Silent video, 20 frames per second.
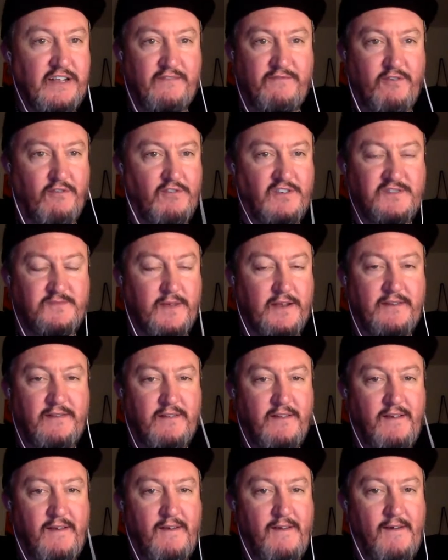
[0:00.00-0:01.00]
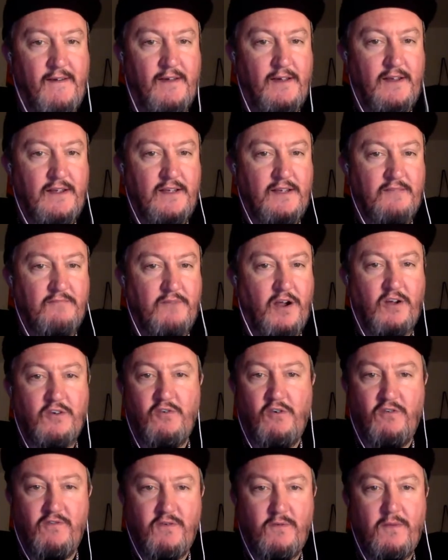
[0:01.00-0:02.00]
for us, man. Mark
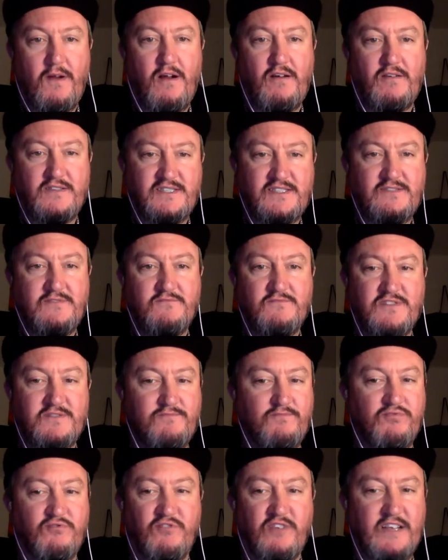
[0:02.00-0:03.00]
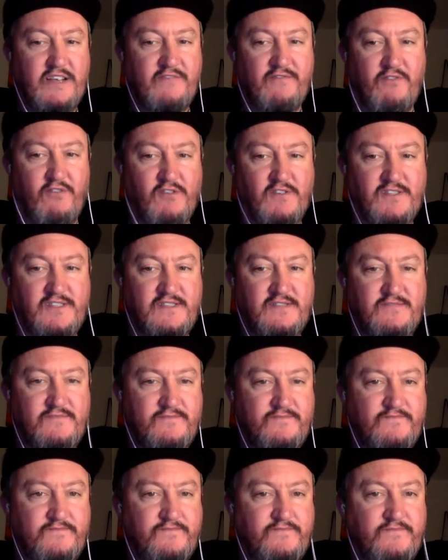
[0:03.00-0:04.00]
Overmars was brilliant for us.
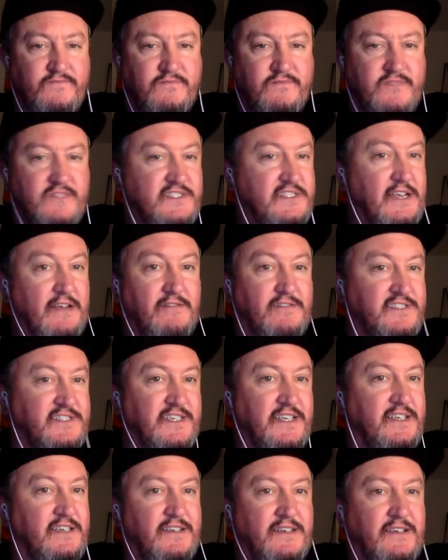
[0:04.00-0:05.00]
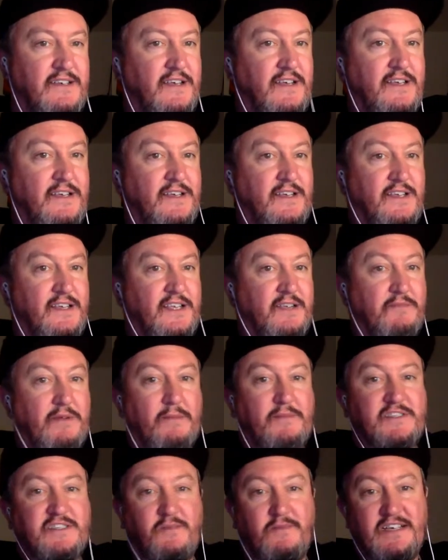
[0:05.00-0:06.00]
Seriously. Remember
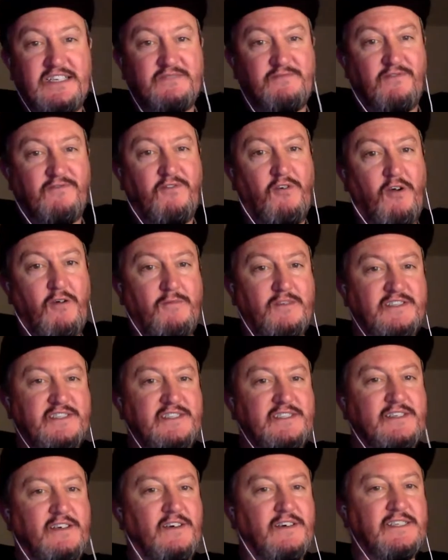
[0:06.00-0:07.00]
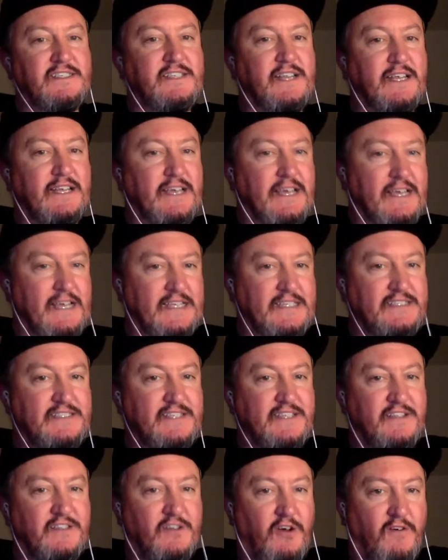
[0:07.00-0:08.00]
some of his performances, guys, like against the
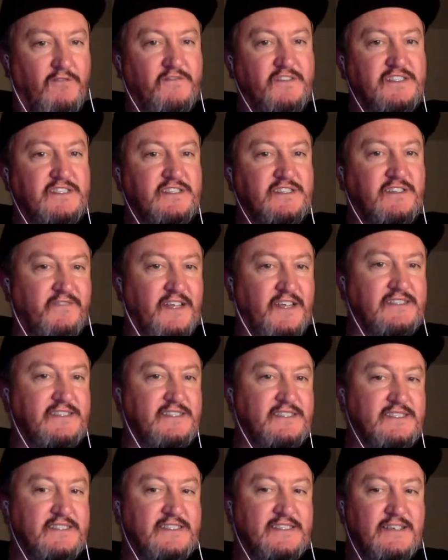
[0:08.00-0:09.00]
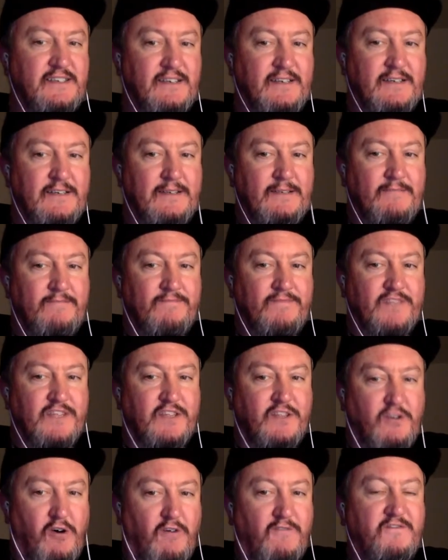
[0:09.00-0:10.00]
toughest defenses, the
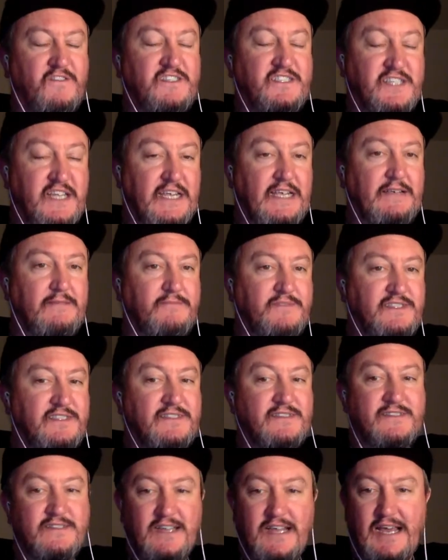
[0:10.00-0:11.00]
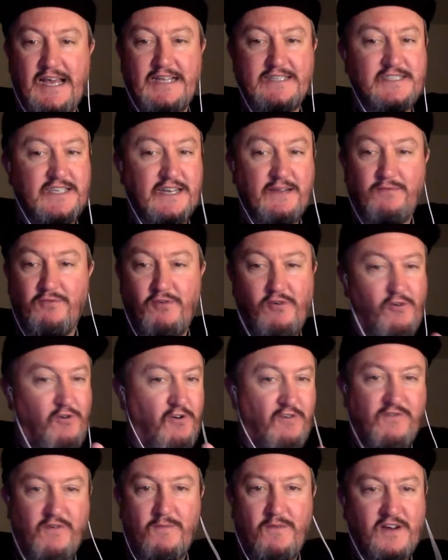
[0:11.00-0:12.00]
toughest teams. Yeah, Anthony, bro,
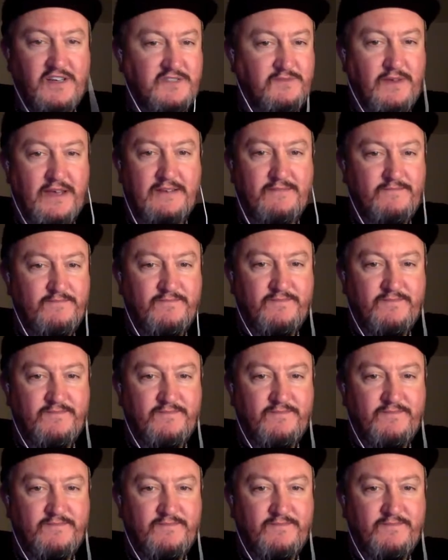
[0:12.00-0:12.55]
Overmars, man.